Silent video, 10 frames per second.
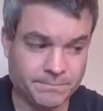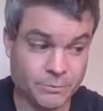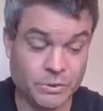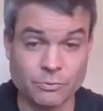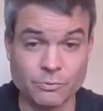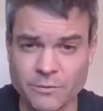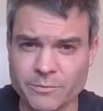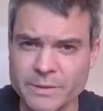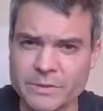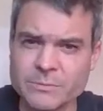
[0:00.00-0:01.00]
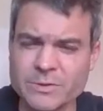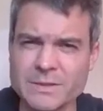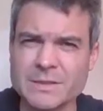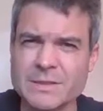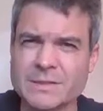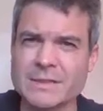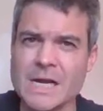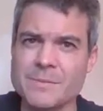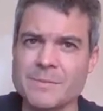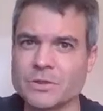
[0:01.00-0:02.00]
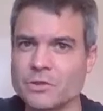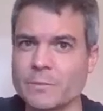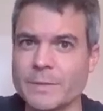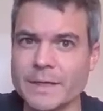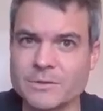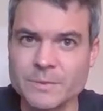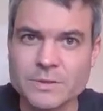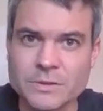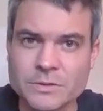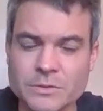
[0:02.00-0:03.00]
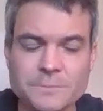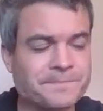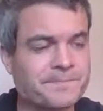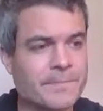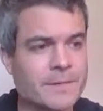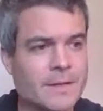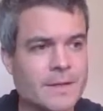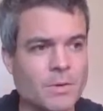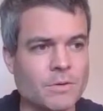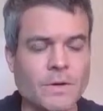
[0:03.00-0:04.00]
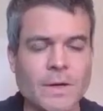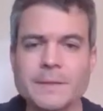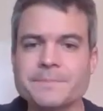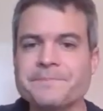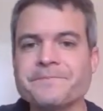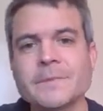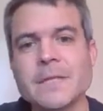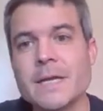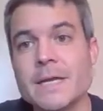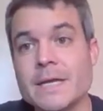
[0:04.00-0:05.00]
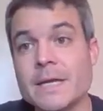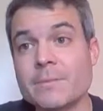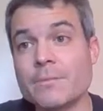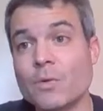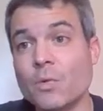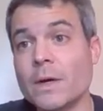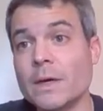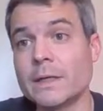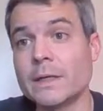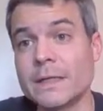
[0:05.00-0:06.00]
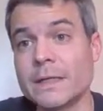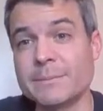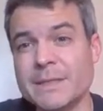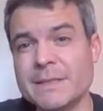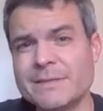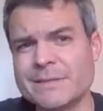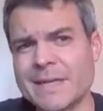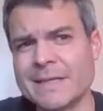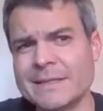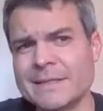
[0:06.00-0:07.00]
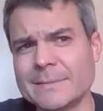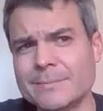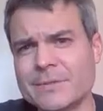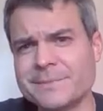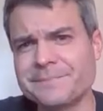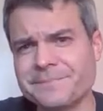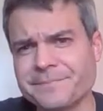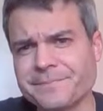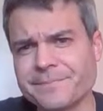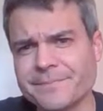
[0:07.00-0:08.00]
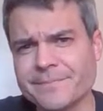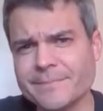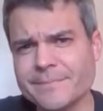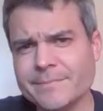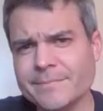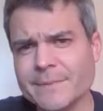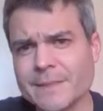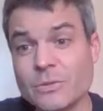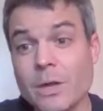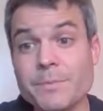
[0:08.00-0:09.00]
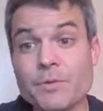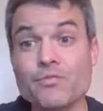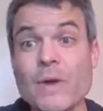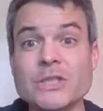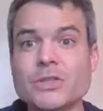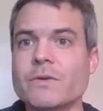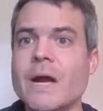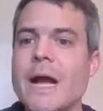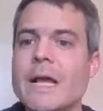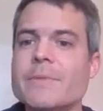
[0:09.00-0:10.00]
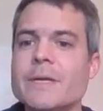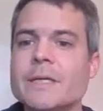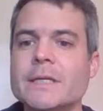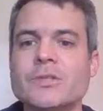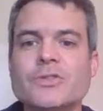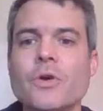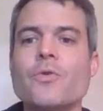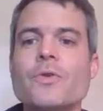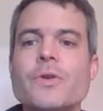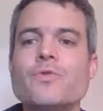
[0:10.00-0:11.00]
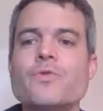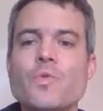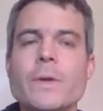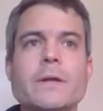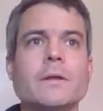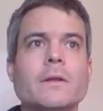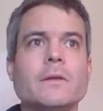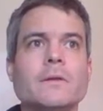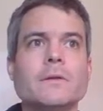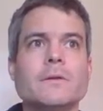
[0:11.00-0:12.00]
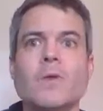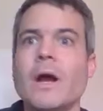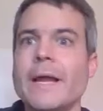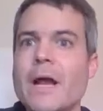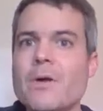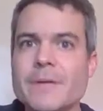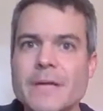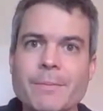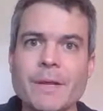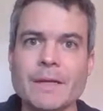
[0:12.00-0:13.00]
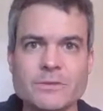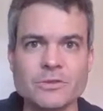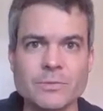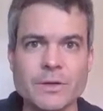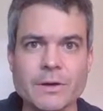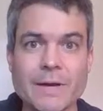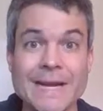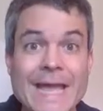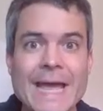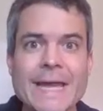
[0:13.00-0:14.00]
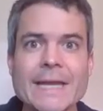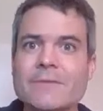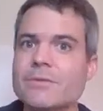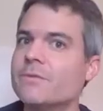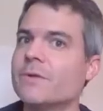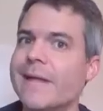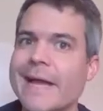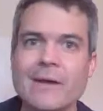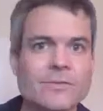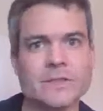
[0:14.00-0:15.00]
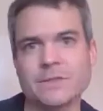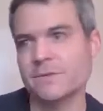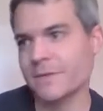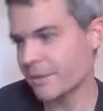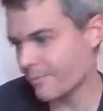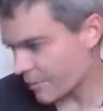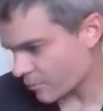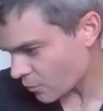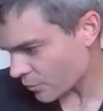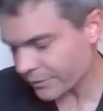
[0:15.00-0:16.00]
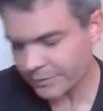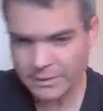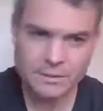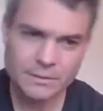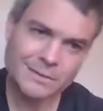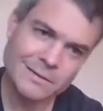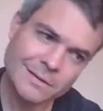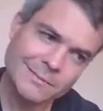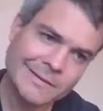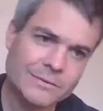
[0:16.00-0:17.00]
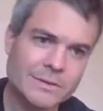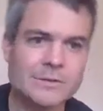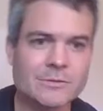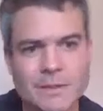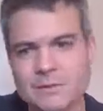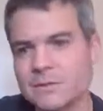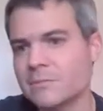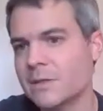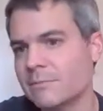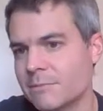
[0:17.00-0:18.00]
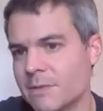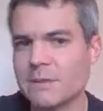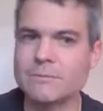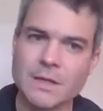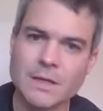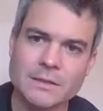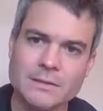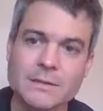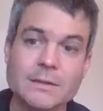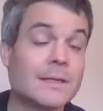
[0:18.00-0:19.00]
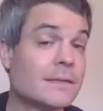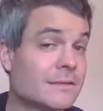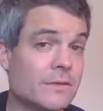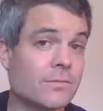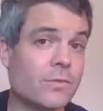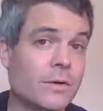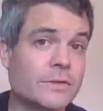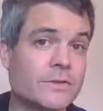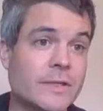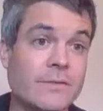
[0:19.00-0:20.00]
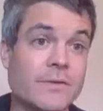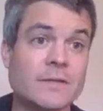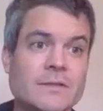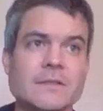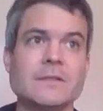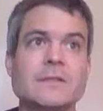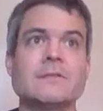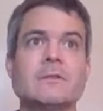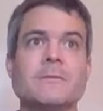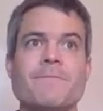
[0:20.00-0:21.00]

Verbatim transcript: which is rare for me. Most of the DC comics show I'm not as much into. Marvel guy. Number one, and I believe these are nine tips. And this will help you raise your vibe so you will rock it out, become a blogging superhero. And again, if you feel average, you feel like a mere mortal, you know, oh, I'm not really that special, blah, blah, blah, blah, blah, stuff works. And evidence is